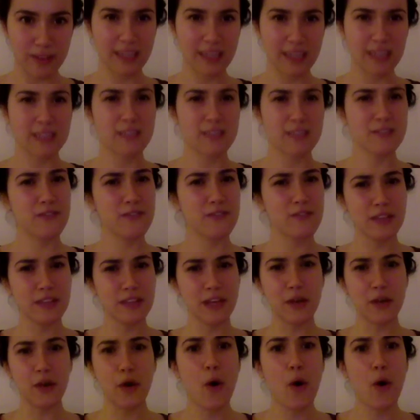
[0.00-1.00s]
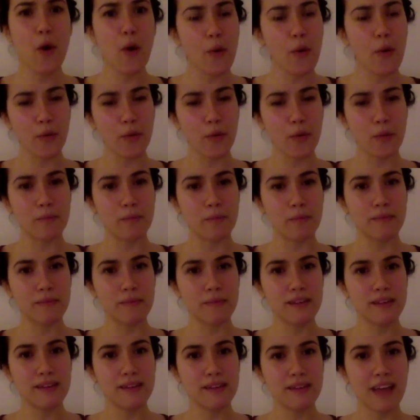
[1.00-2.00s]
I get to feel at home
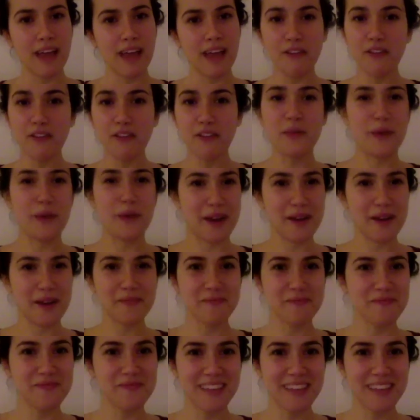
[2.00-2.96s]
everywhere,